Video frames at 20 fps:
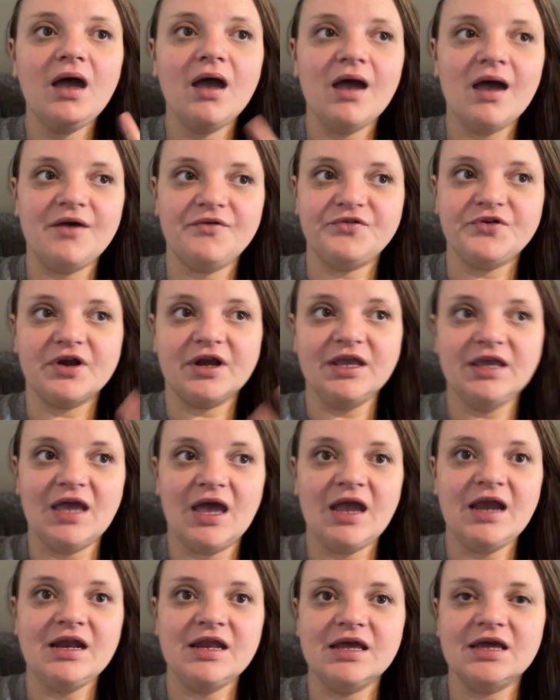after he
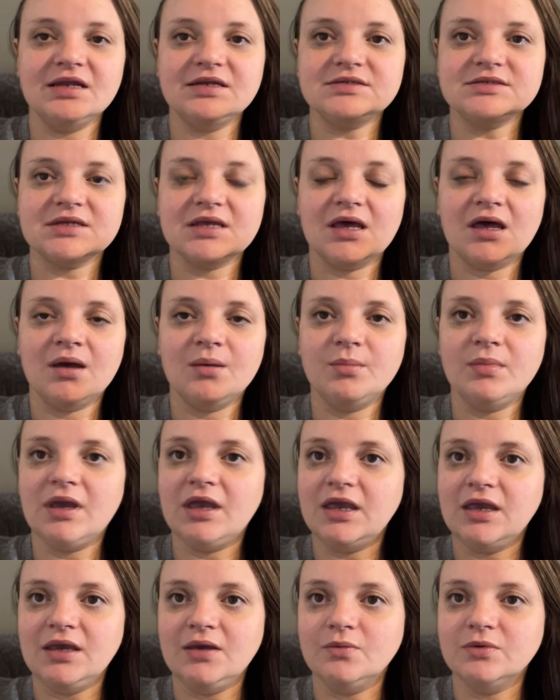ate it, um,
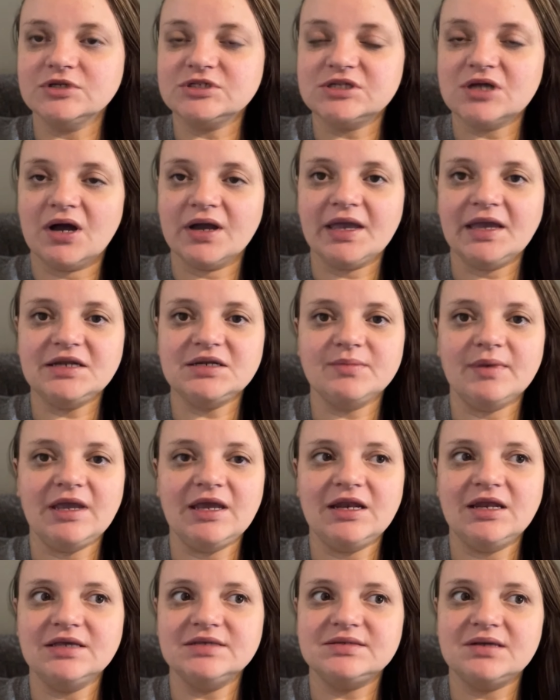he was talking to me
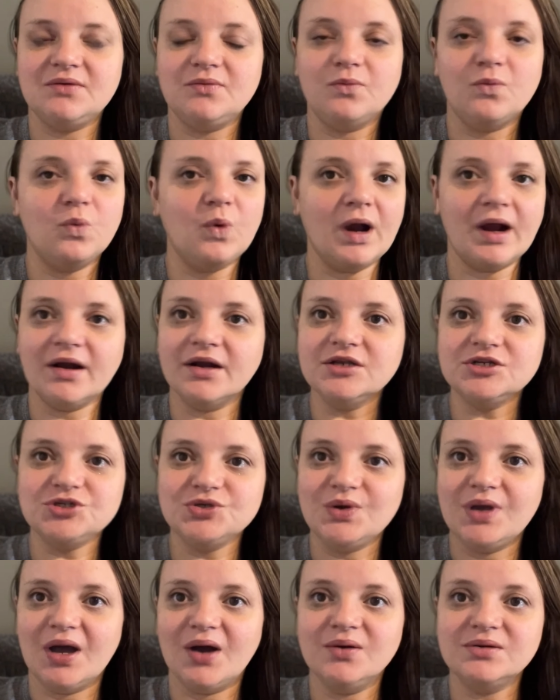and he said, Where did
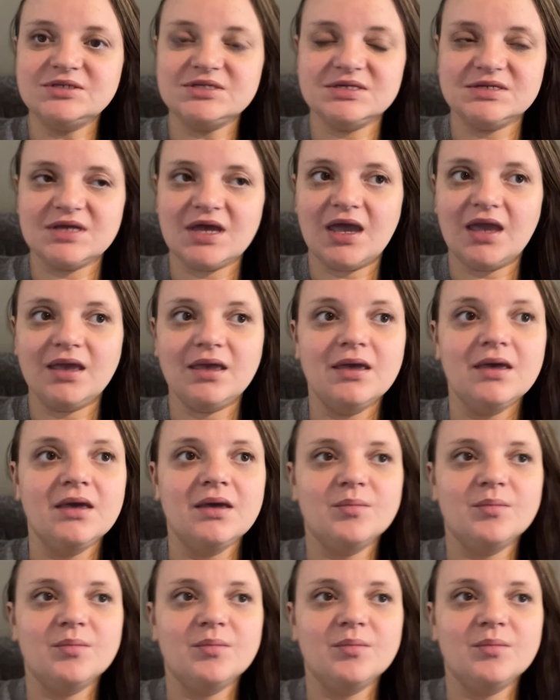you go today?